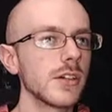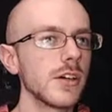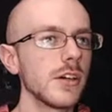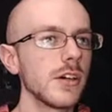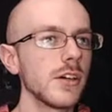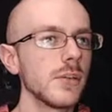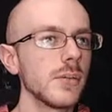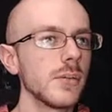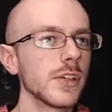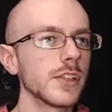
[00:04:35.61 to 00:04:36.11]

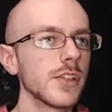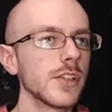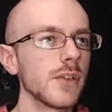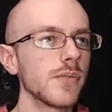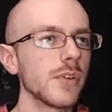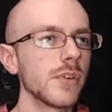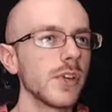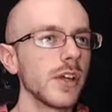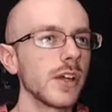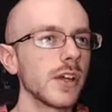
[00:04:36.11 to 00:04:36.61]
um, except
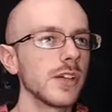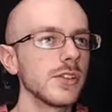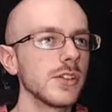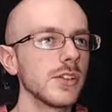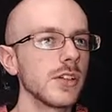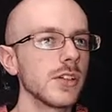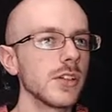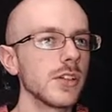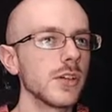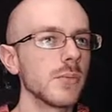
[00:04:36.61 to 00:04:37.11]
for, like, his
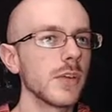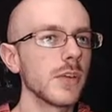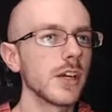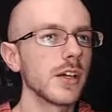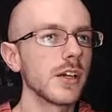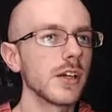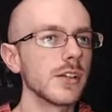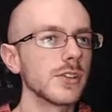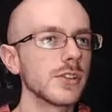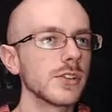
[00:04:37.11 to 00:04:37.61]
income, I
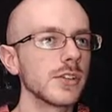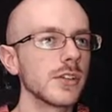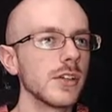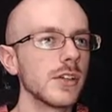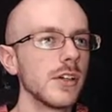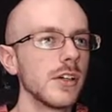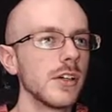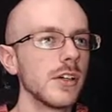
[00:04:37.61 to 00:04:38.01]
guess.